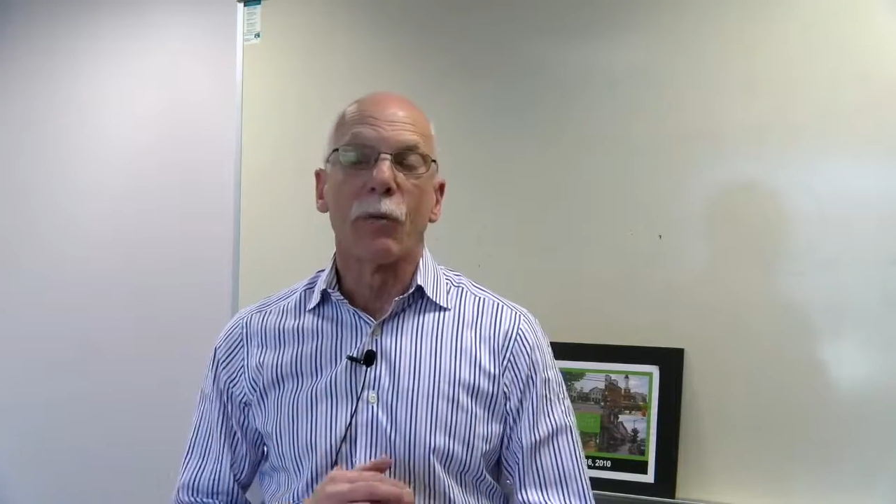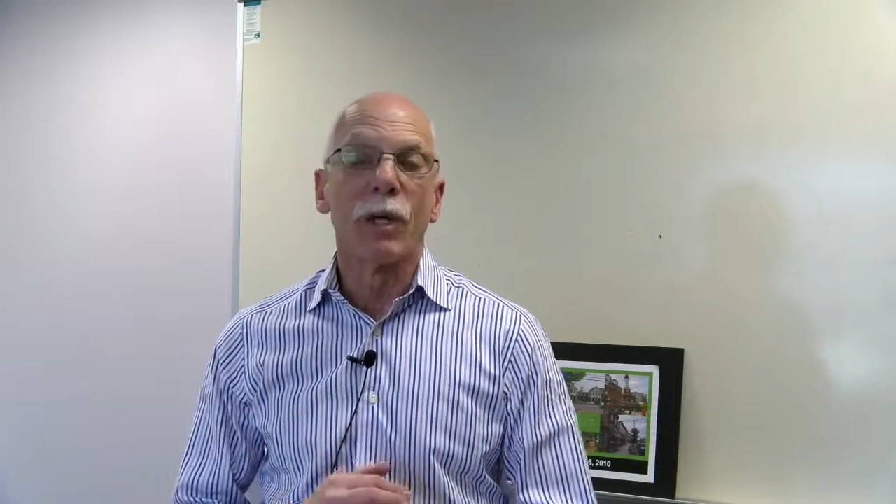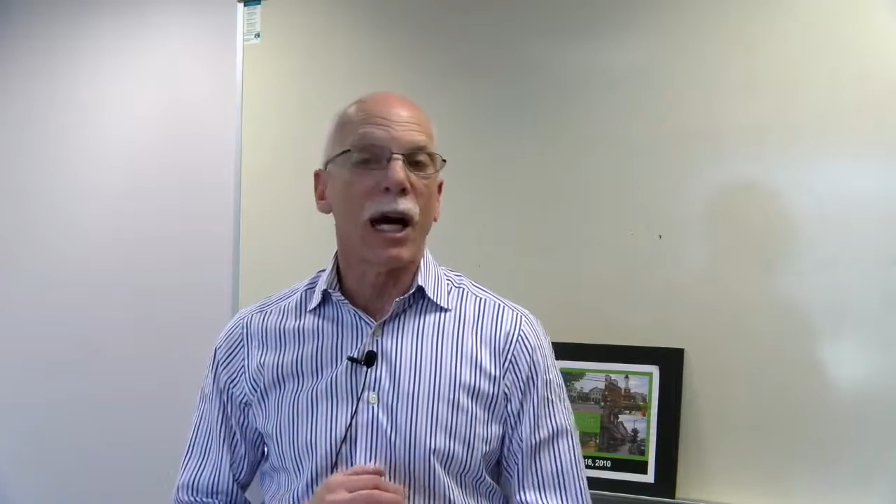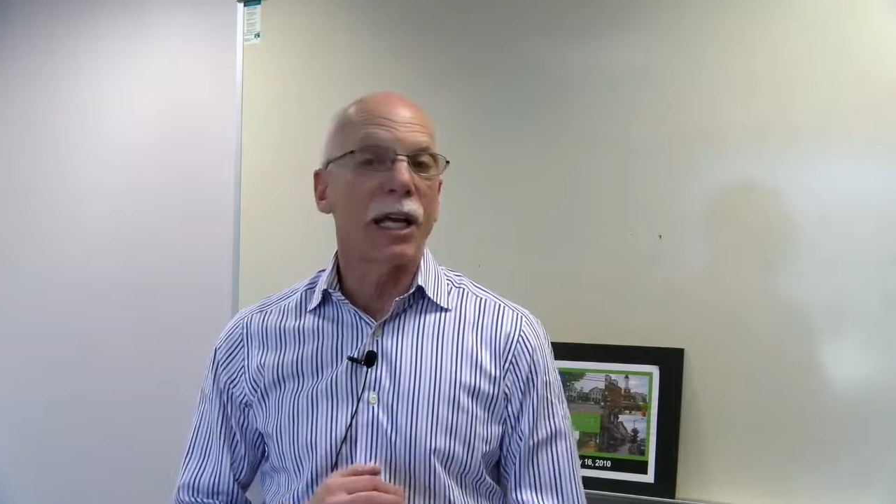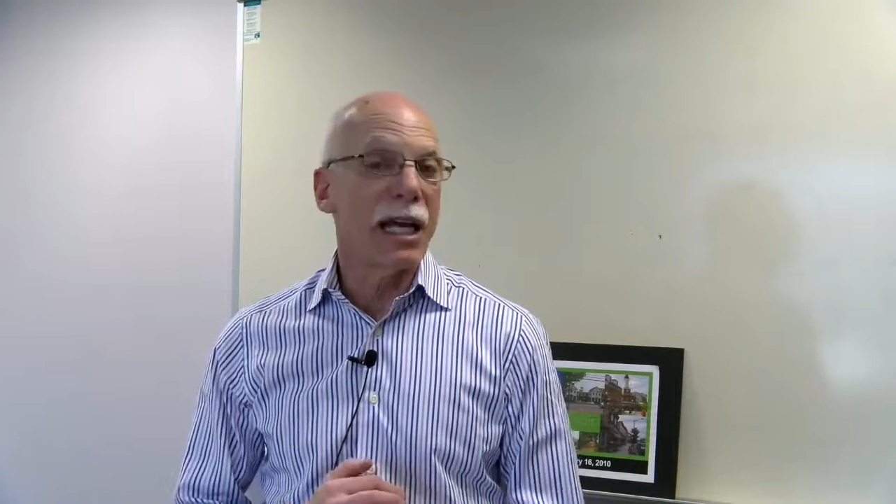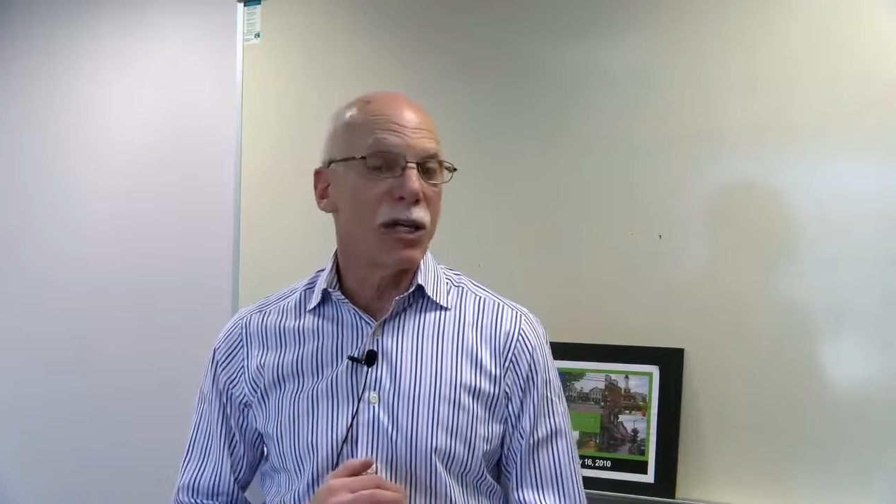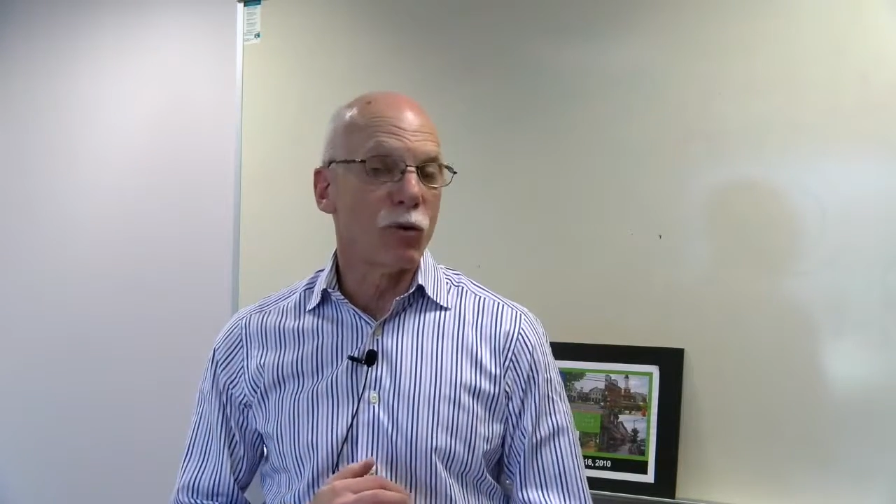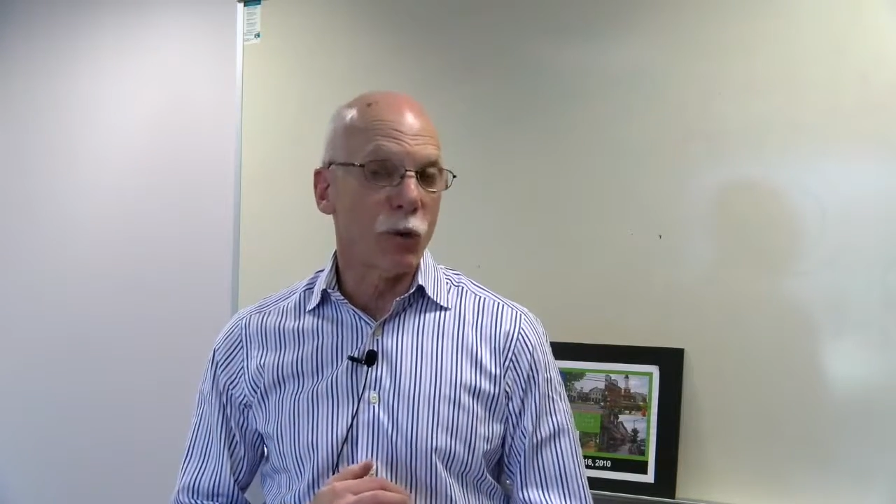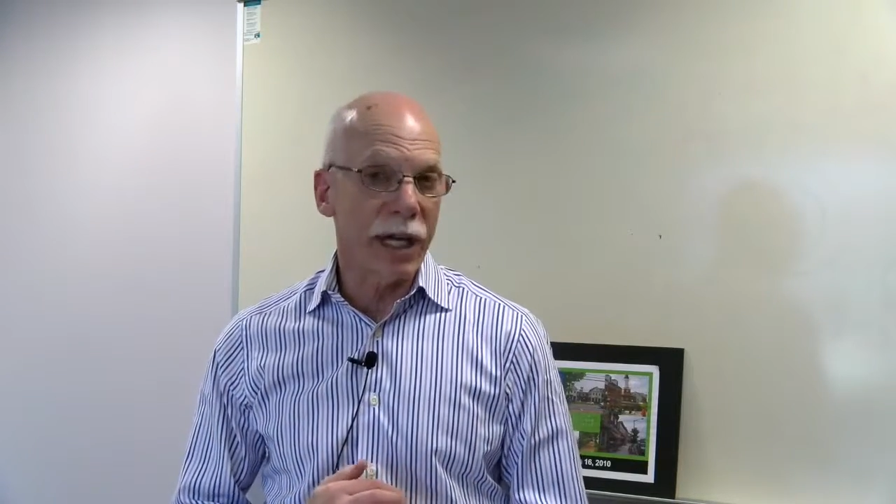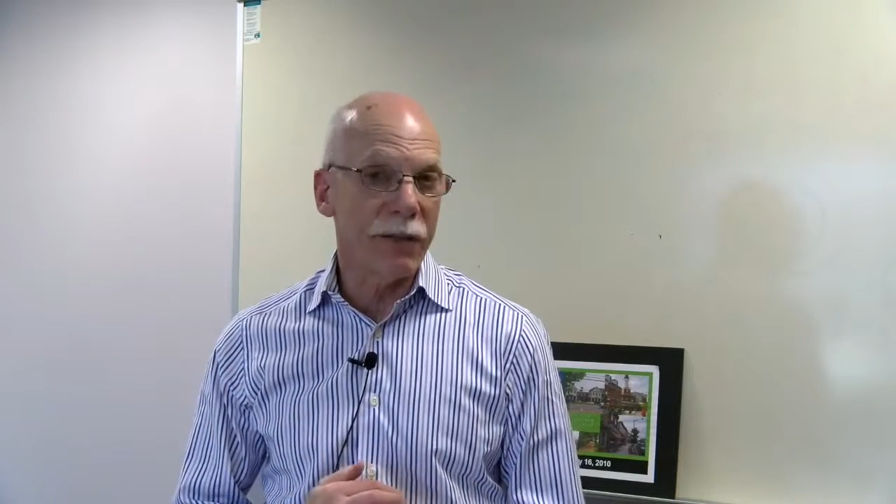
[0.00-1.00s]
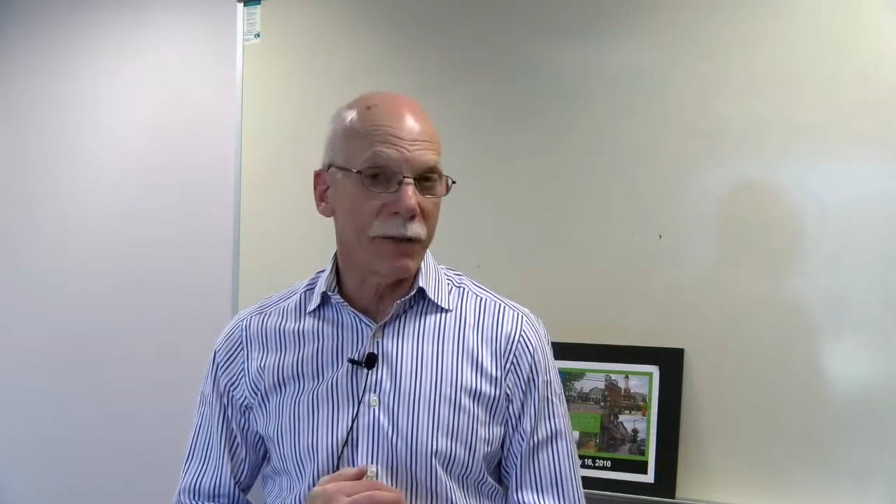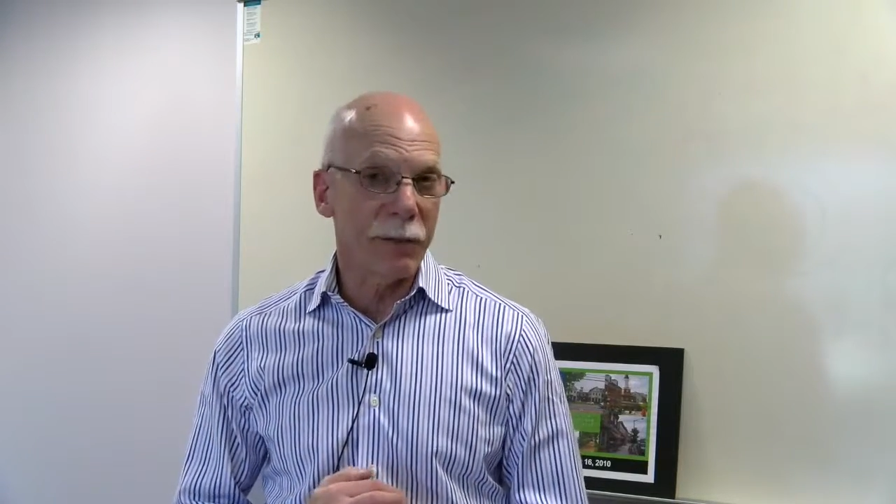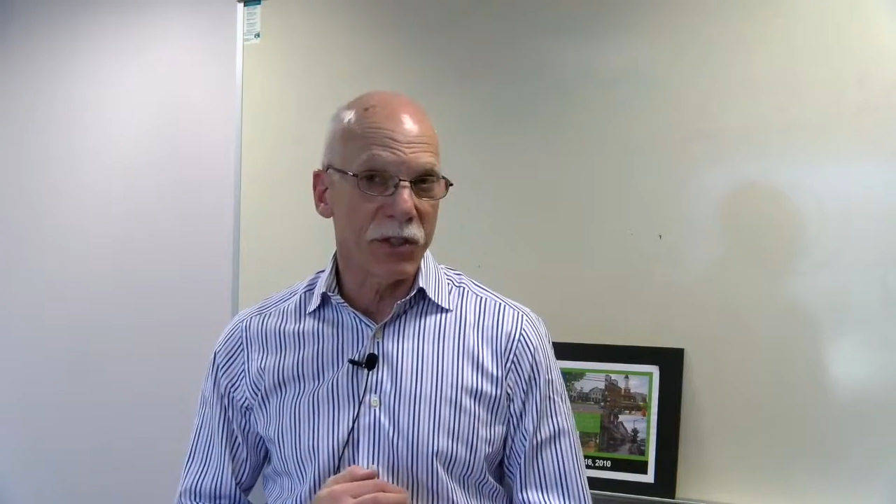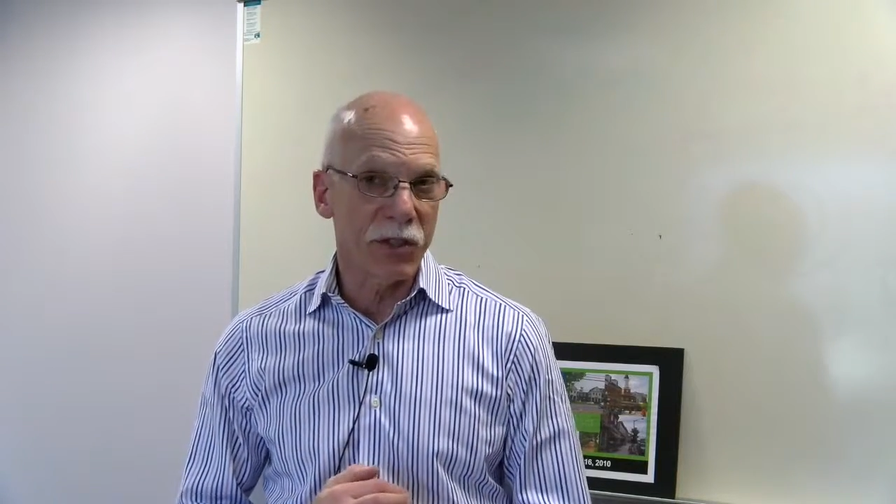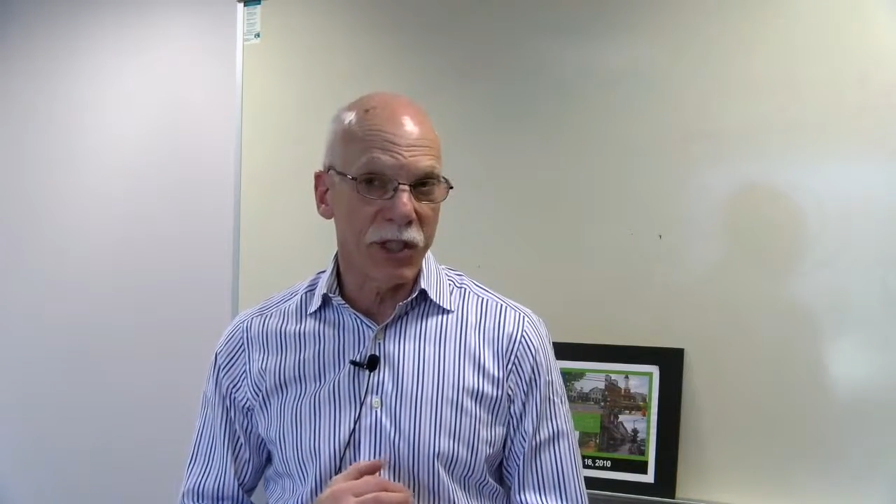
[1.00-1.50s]
We got a grant from
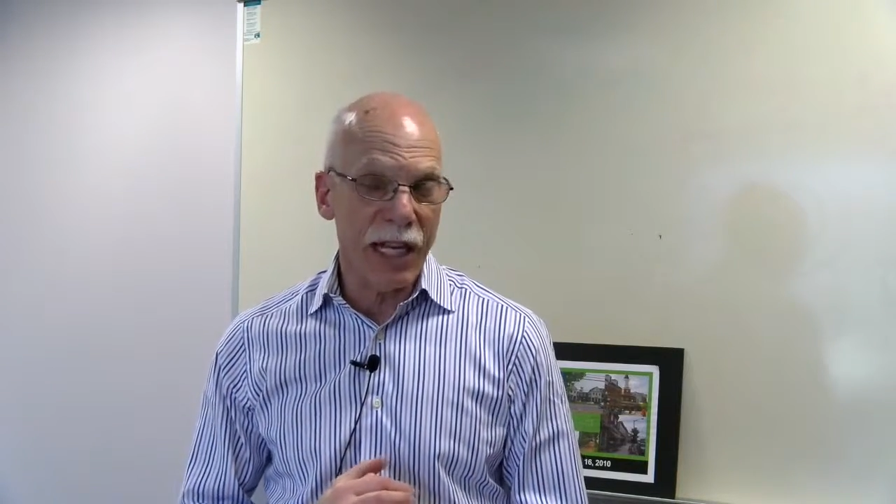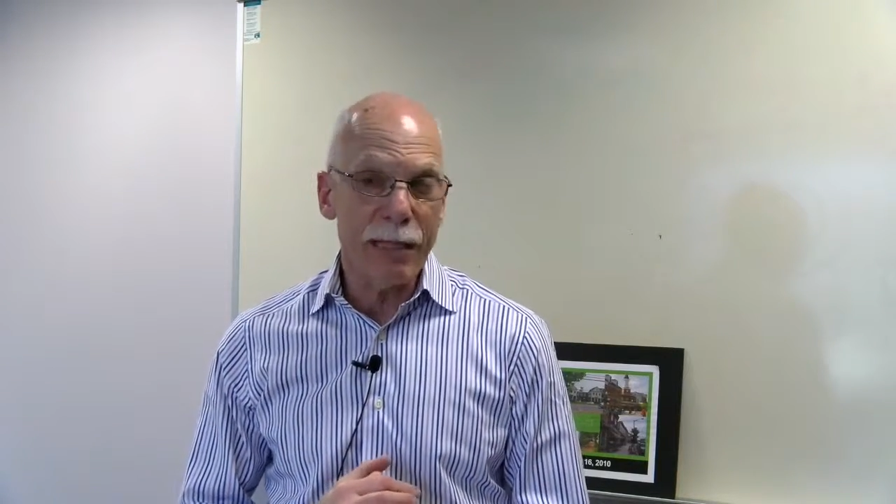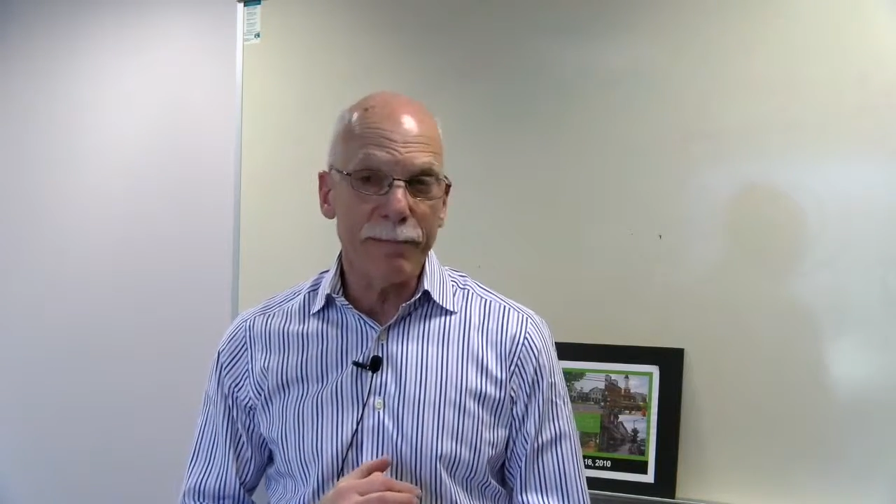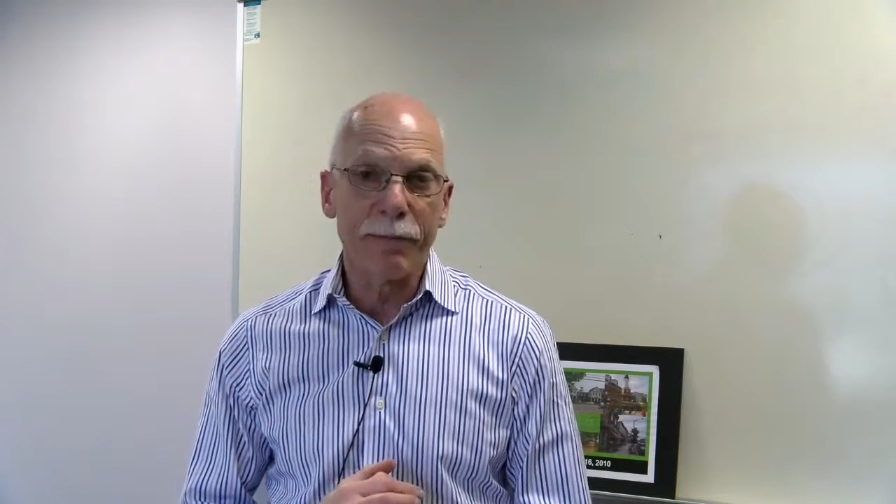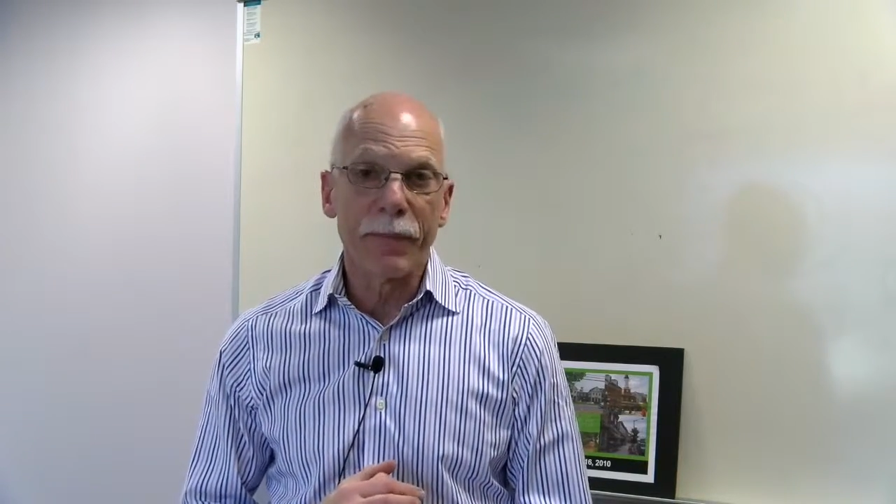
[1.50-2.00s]
the state,